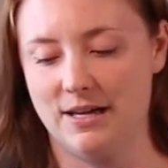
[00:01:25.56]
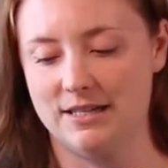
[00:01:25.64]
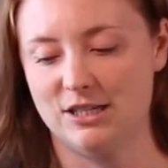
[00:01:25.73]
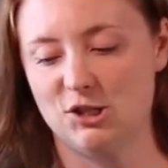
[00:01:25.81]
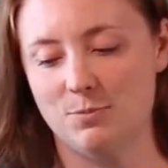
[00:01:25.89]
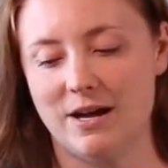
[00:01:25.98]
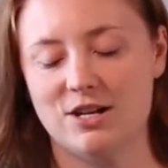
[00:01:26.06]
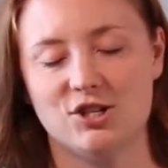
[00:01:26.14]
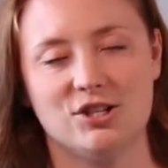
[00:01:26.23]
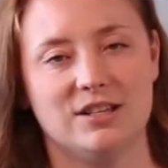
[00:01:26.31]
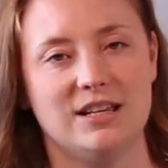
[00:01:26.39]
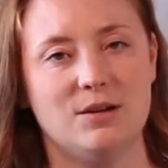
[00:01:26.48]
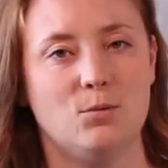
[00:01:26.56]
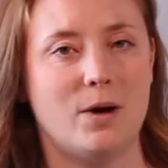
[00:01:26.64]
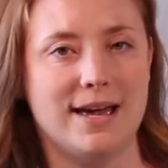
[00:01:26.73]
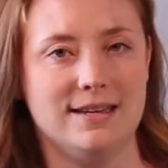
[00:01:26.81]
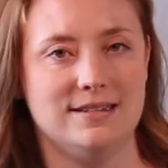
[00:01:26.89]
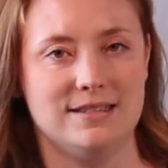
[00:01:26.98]
especially
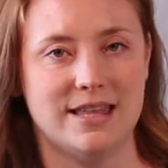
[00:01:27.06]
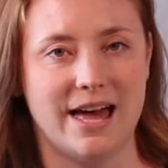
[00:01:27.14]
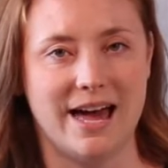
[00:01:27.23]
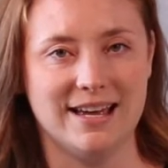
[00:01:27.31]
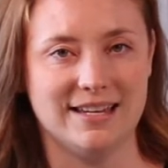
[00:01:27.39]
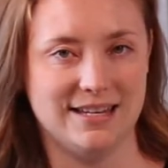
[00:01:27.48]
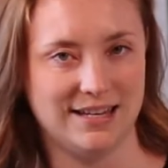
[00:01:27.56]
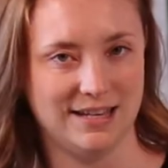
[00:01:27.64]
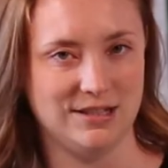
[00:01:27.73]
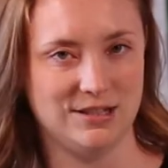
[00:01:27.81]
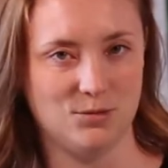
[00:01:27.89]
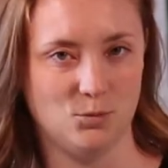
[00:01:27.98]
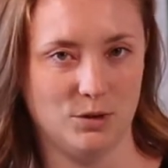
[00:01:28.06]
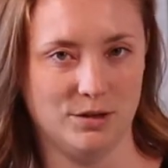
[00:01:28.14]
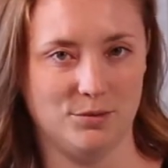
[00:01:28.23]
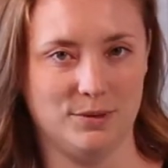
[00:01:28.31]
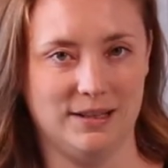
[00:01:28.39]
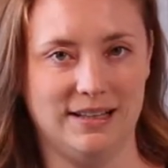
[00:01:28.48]
ways that kids
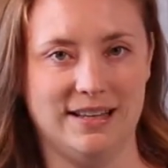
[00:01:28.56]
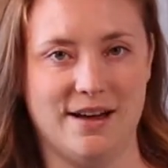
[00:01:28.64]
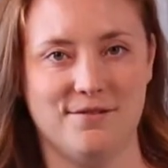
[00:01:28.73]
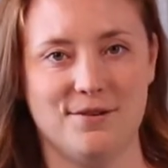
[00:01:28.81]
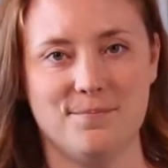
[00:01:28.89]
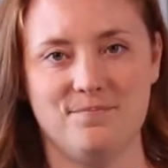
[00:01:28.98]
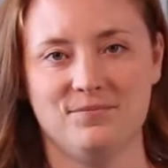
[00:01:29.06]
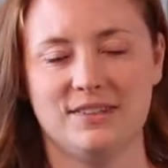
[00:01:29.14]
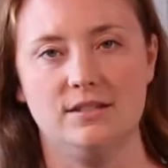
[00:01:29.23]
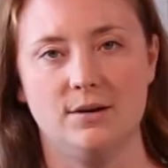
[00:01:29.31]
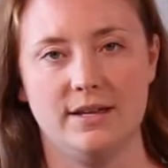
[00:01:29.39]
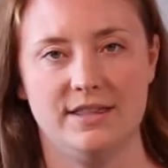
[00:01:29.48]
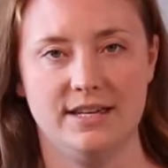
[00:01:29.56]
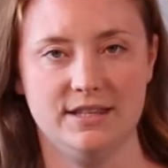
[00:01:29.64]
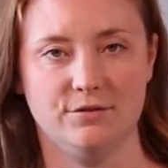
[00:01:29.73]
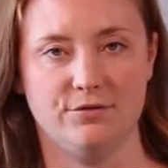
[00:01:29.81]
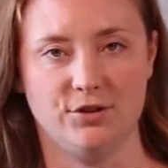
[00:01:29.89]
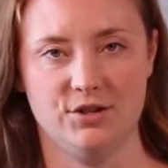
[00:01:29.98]
will really love. Okay, so I think
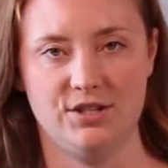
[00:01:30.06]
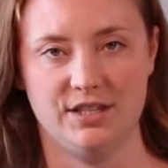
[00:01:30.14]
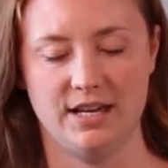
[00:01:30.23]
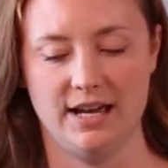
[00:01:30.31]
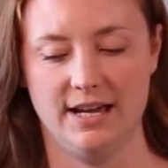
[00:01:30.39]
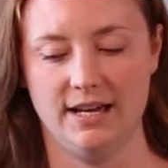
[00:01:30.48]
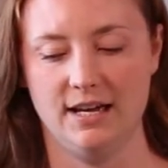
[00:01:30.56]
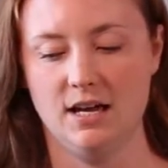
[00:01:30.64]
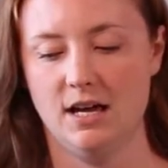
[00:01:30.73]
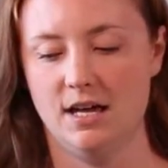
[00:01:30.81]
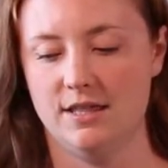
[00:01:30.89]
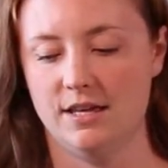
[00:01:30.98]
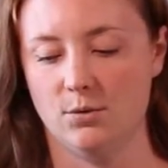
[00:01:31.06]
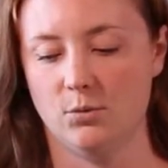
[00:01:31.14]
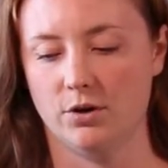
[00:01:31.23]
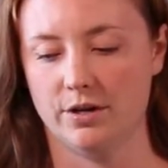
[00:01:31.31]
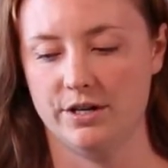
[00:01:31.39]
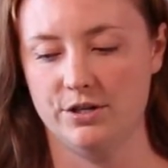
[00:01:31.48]
the first thing that
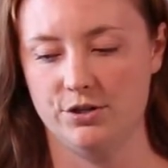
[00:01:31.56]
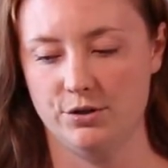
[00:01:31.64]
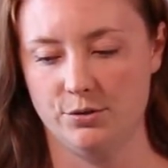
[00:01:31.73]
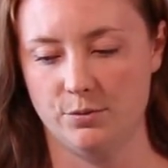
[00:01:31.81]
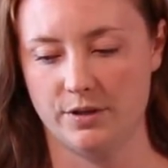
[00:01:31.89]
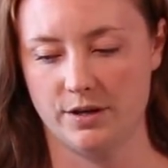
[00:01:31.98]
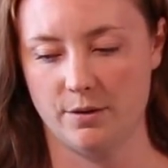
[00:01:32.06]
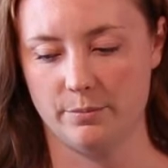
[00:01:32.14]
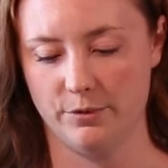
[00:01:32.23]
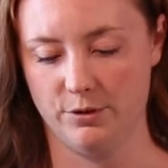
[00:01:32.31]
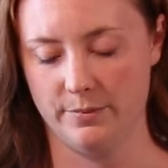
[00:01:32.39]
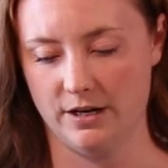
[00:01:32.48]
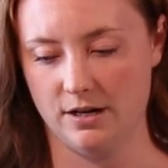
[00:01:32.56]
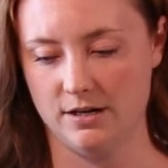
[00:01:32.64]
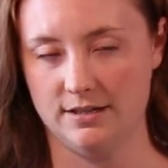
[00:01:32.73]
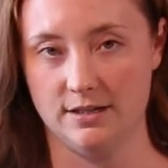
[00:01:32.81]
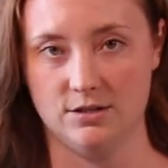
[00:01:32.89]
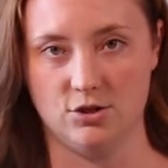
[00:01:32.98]
we're going to do with our
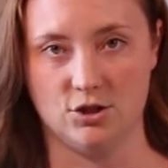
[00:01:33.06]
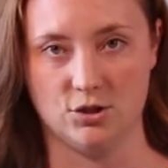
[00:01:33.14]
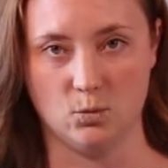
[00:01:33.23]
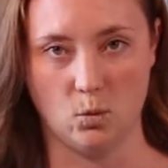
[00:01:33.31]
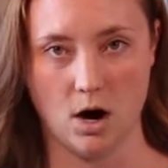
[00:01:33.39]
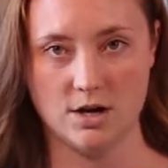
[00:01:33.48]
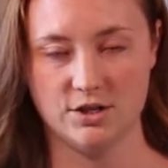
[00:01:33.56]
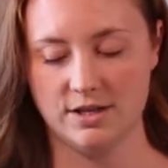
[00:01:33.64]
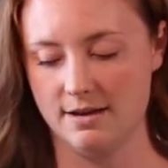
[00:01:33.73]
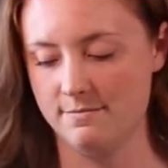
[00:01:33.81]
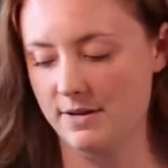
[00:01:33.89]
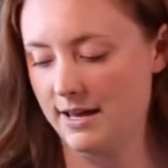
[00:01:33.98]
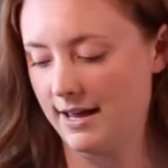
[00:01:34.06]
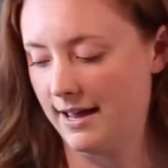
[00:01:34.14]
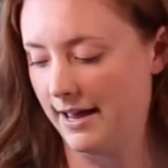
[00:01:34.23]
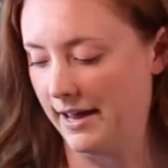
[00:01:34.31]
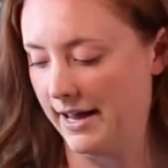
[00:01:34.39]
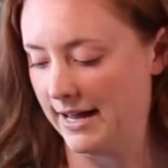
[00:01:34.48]
blueberries is just wash them,
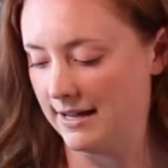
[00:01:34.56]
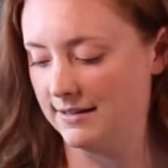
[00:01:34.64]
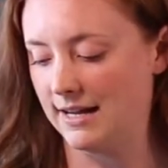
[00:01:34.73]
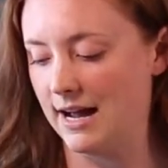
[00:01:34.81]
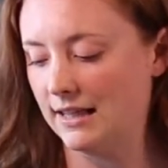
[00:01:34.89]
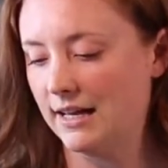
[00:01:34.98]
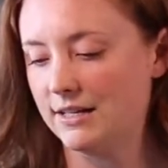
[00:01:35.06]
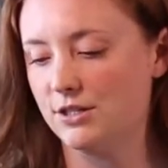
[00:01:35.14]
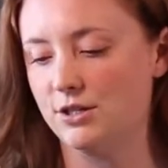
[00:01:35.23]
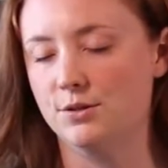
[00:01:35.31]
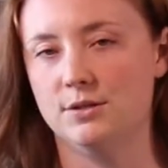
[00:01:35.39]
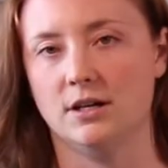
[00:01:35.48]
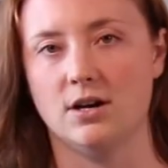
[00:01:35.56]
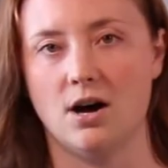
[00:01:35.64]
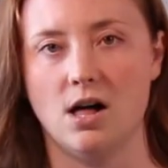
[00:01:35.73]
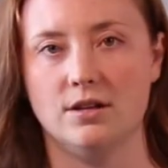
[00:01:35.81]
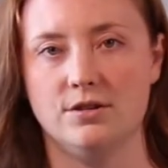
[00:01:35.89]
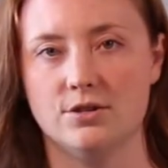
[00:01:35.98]
and I like to use a
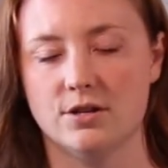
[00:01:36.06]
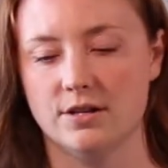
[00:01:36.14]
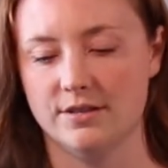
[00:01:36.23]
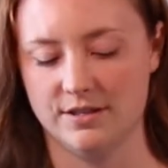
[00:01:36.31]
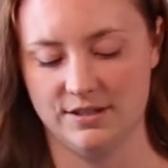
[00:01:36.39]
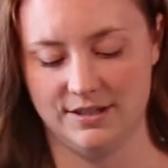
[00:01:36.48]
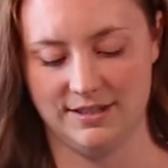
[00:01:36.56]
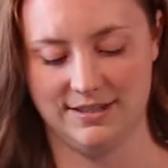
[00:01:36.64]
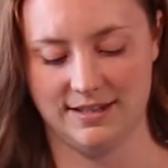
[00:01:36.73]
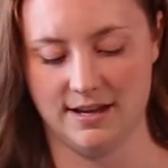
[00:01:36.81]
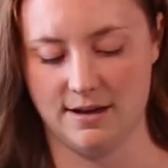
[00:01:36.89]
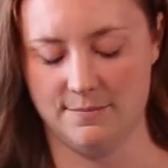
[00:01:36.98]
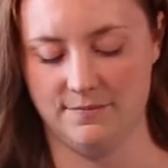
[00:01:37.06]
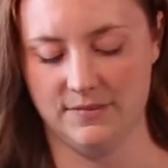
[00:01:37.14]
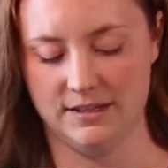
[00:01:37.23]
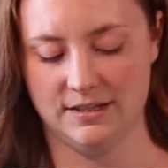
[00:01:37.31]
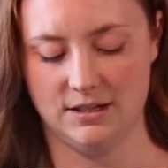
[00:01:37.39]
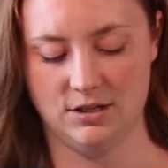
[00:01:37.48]
colander. This is
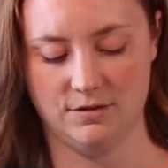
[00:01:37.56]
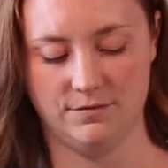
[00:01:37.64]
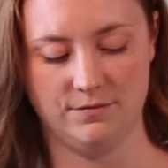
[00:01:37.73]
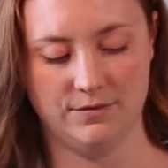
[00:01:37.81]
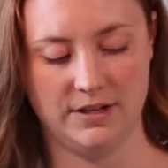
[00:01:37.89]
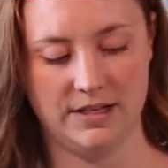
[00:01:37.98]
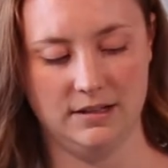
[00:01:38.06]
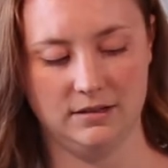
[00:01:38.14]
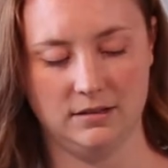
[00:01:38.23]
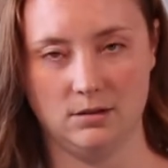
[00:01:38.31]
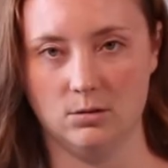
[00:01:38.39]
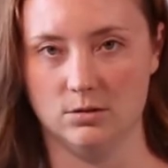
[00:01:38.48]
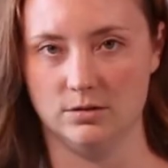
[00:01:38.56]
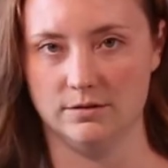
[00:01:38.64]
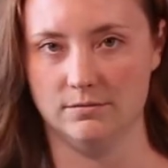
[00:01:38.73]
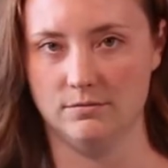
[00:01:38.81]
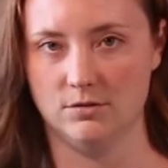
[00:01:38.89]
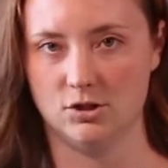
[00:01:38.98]
such a funny little old
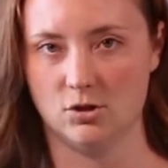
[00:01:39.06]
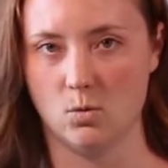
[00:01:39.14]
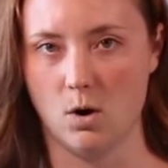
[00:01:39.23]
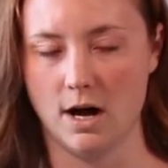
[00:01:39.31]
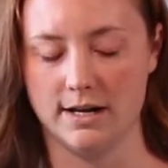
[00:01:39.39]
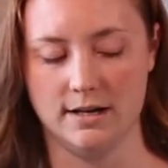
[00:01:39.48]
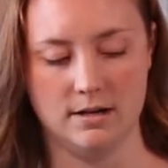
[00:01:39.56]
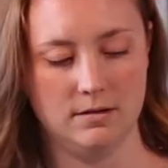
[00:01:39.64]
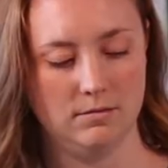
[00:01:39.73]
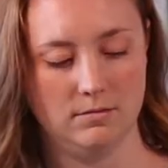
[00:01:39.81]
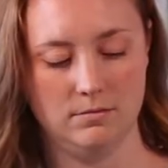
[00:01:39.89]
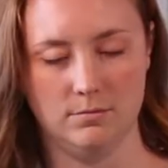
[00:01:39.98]
squatty,